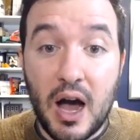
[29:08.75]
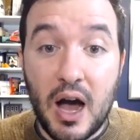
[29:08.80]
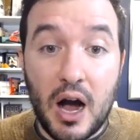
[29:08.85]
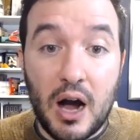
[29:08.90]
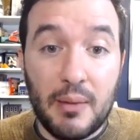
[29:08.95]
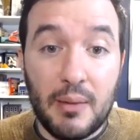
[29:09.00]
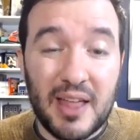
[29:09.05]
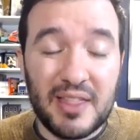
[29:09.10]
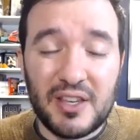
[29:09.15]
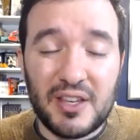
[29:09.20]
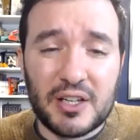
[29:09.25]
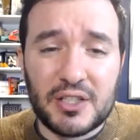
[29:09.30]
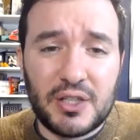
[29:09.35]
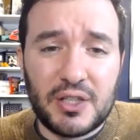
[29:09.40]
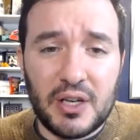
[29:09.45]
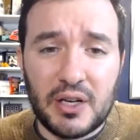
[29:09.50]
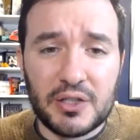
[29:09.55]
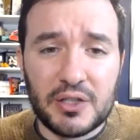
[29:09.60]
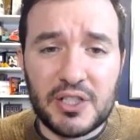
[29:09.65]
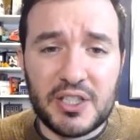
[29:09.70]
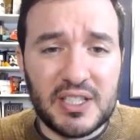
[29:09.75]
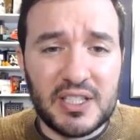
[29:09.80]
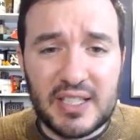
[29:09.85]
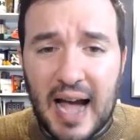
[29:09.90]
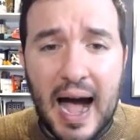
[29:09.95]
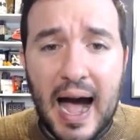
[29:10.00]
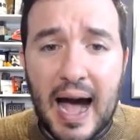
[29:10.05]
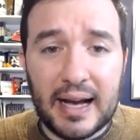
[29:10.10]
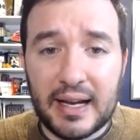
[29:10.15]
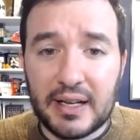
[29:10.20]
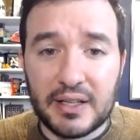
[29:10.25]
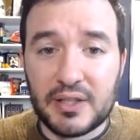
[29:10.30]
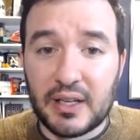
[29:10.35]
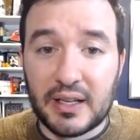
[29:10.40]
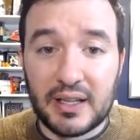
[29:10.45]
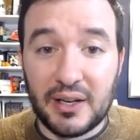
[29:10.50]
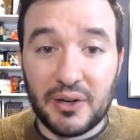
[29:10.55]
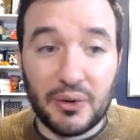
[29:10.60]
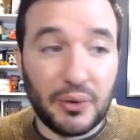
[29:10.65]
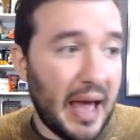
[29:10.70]
um, and just their size, like
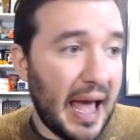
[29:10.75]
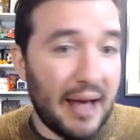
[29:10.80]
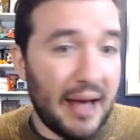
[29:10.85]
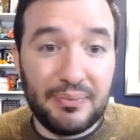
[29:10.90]
they don't.